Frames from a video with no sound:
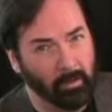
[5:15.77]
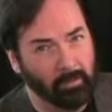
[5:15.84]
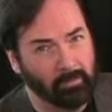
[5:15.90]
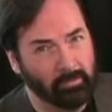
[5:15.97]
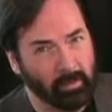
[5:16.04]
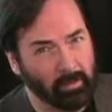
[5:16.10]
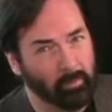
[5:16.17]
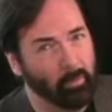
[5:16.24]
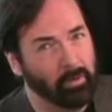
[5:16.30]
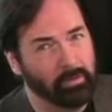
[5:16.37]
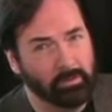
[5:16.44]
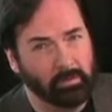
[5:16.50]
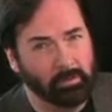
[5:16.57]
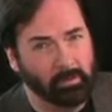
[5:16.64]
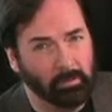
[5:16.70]
The second one
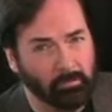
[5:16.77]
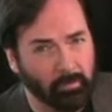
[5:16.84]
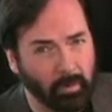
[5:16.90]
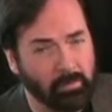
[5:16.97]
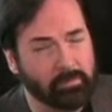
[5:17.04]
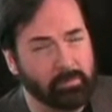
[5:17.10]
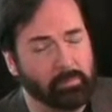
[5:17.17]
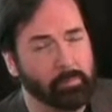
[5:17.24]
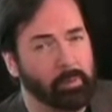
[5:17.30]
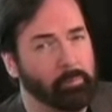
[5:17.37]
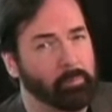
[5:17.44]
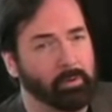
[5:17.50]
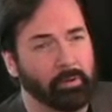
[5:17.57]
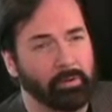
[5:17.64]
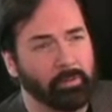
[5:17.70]
is you can converse with people.